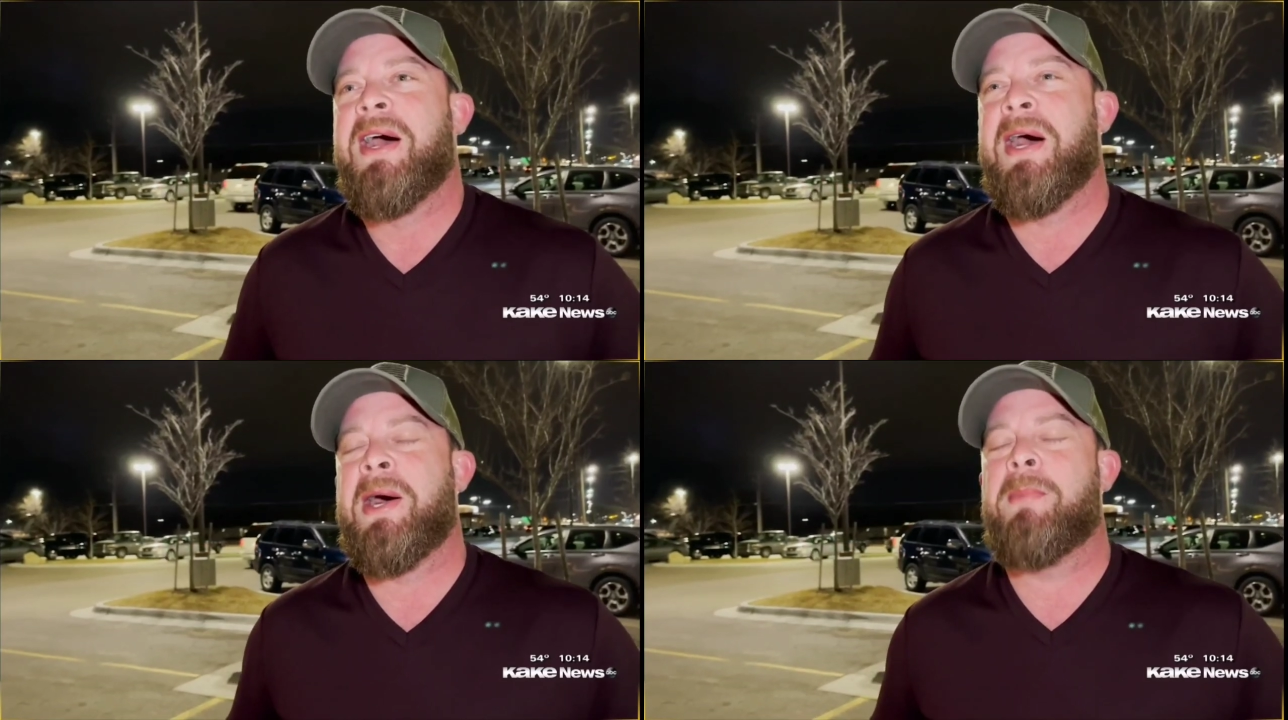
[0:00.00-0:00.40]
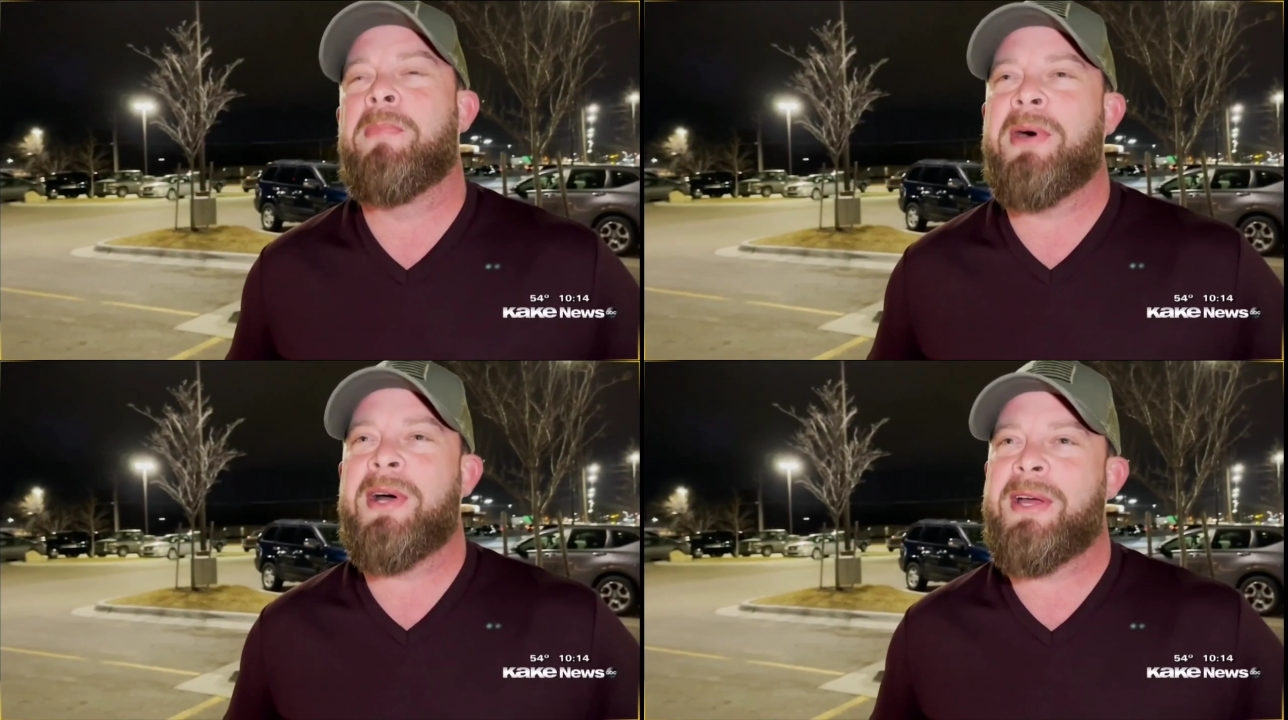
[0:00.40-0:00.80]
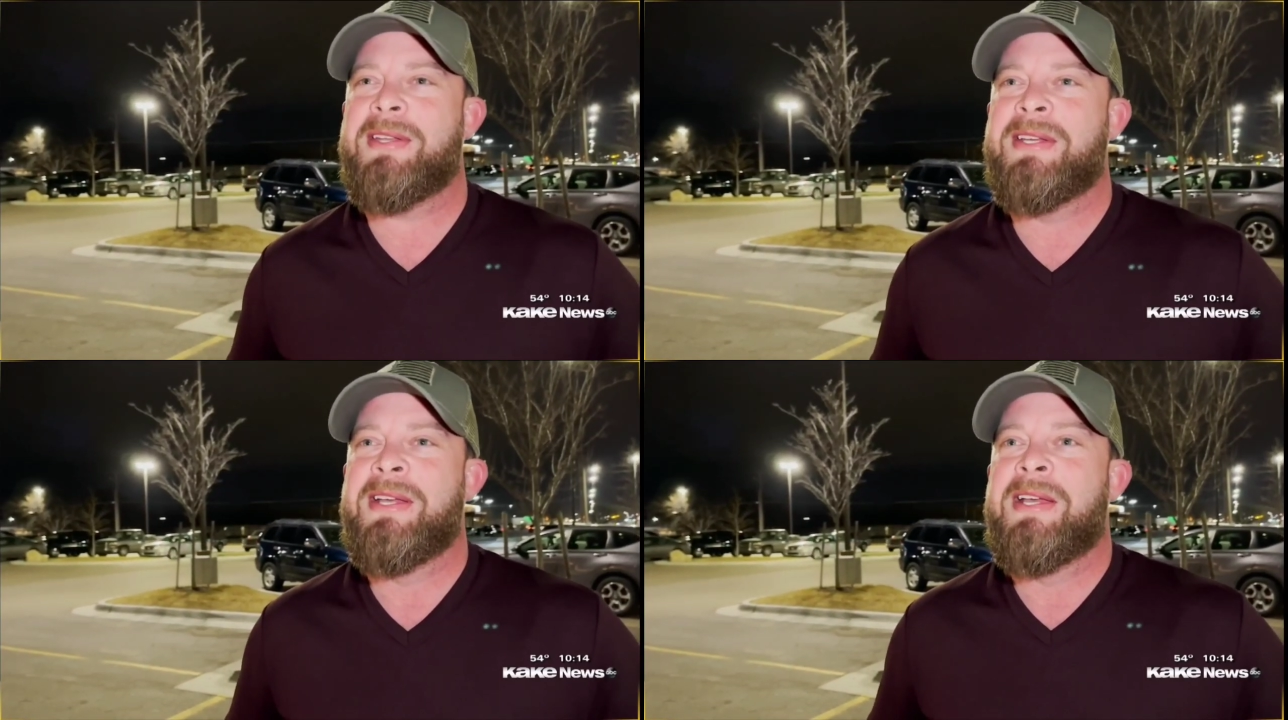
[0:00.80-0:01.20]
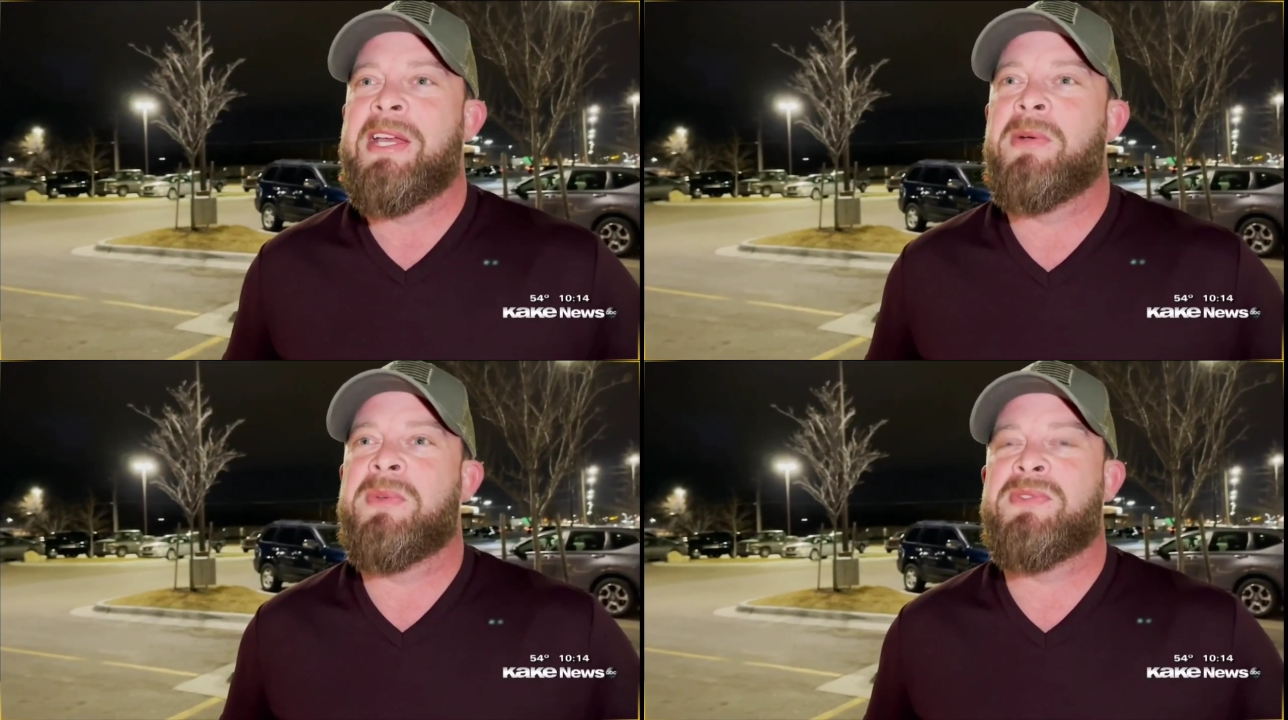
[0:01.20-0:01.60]
Uh, but
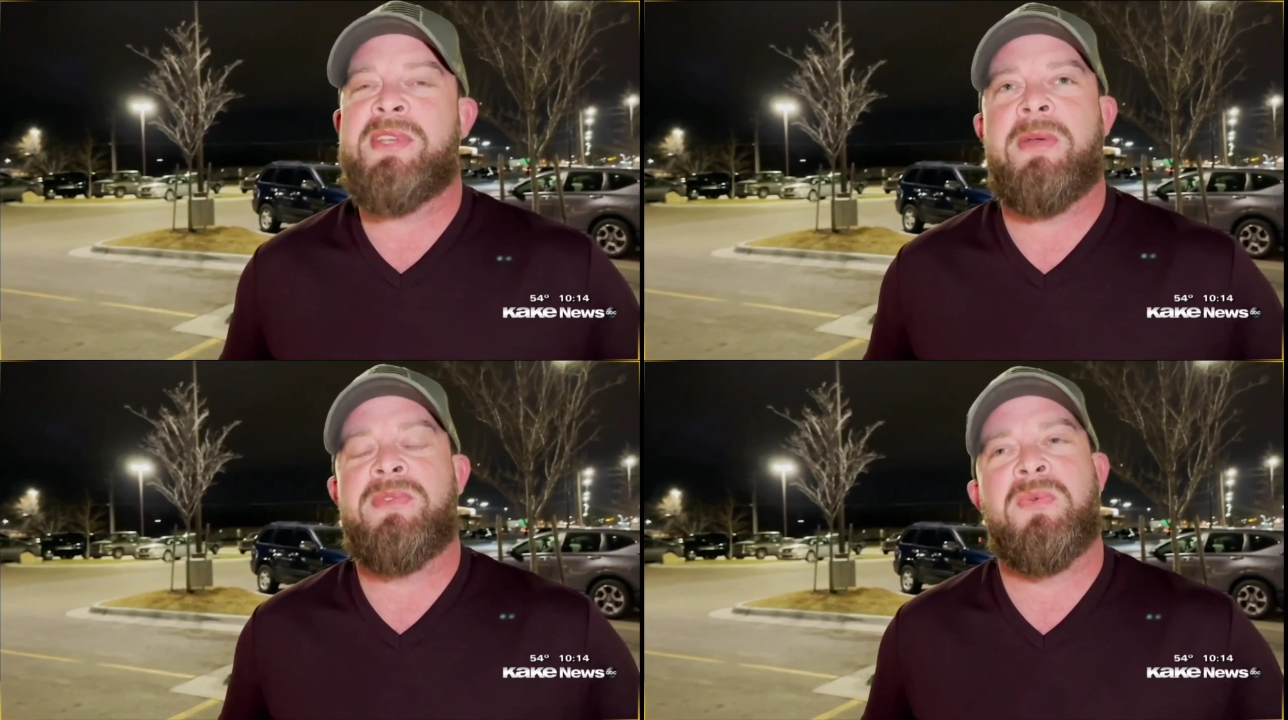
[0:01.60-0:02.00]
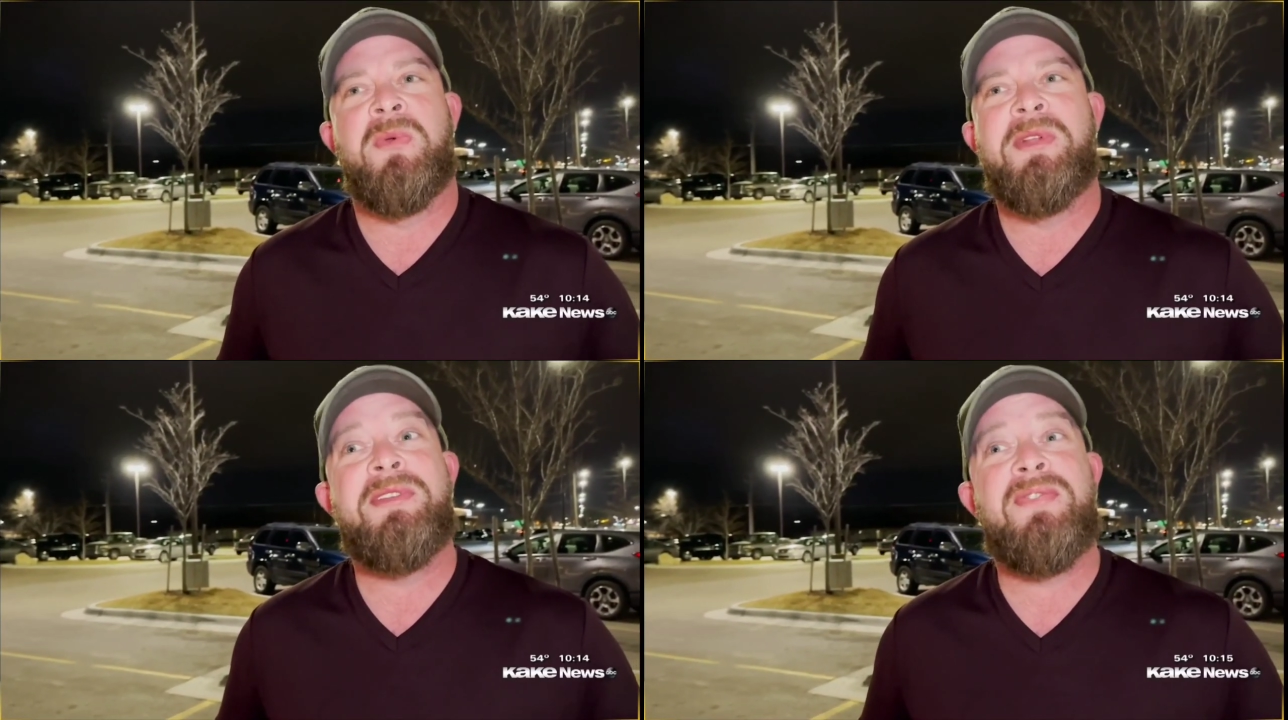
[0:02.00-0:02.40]
it was, it was really